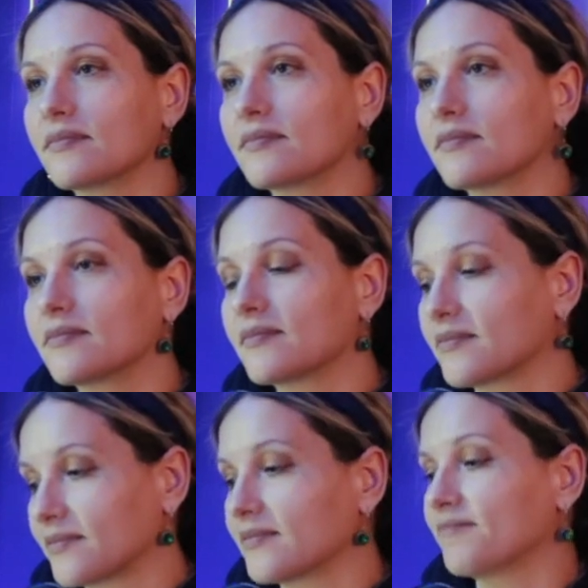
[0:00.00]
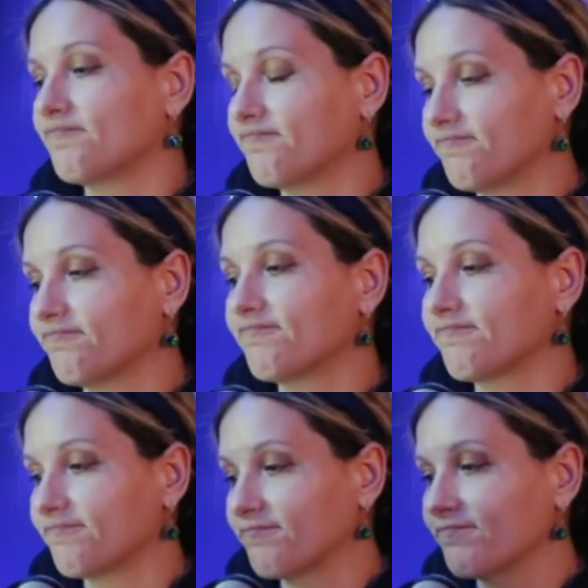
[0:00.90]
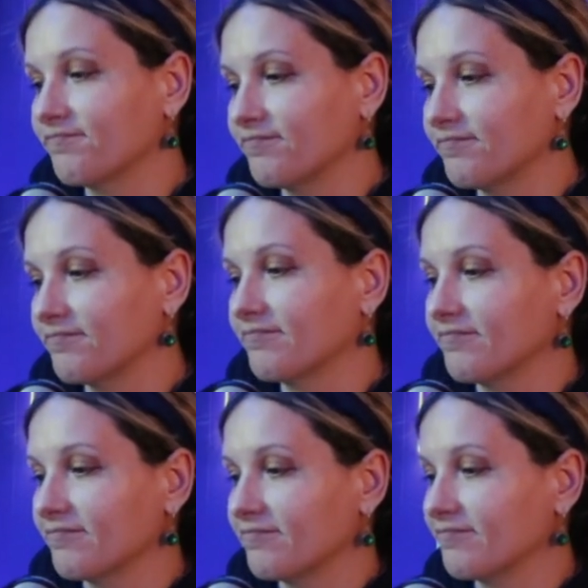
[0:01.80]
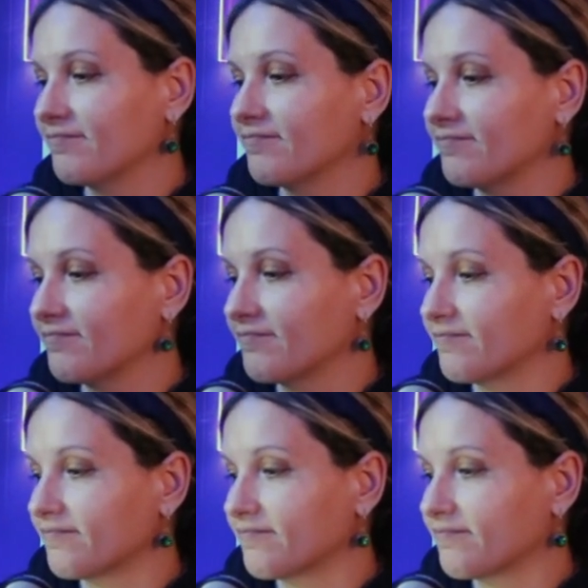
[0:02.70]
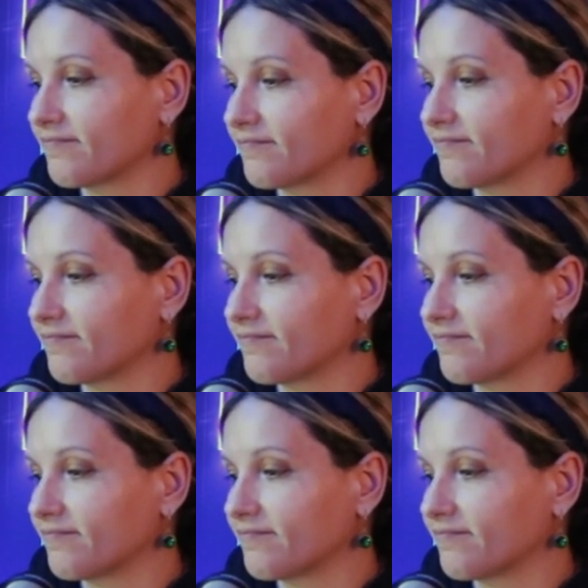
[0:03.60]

This person isn't speaking.